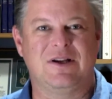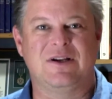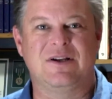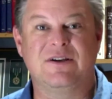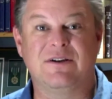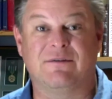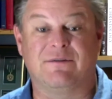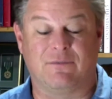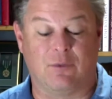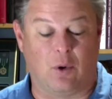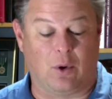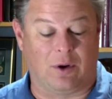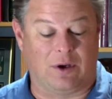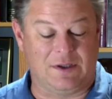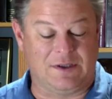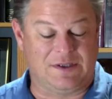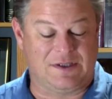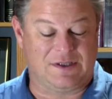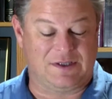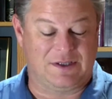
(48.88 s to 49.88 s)

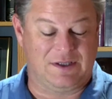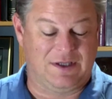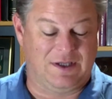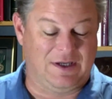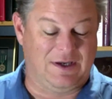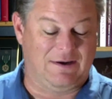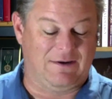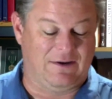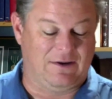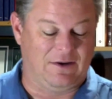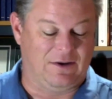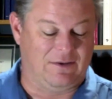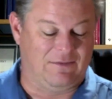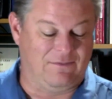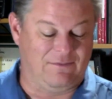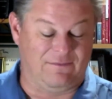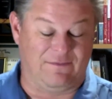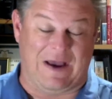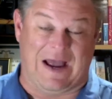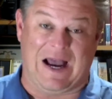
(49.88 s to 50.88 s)
divorce,
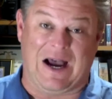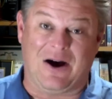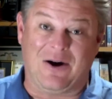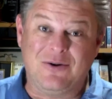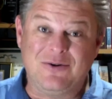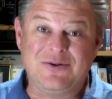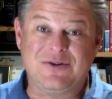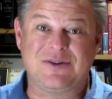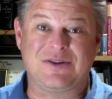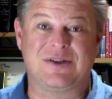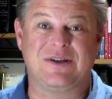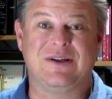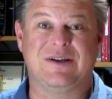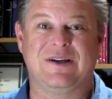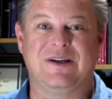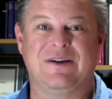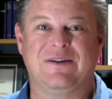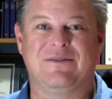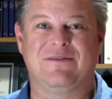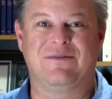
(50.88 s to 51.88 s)
vows,
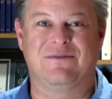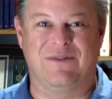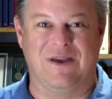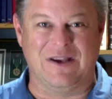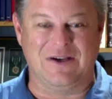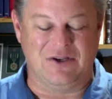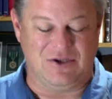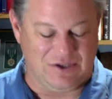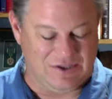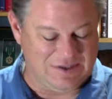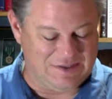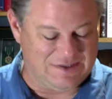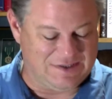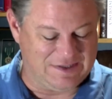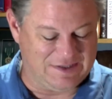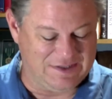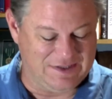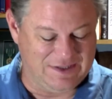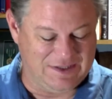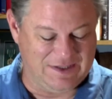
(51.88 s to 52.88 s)

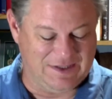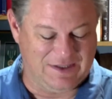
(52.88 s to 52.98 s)
vengeance,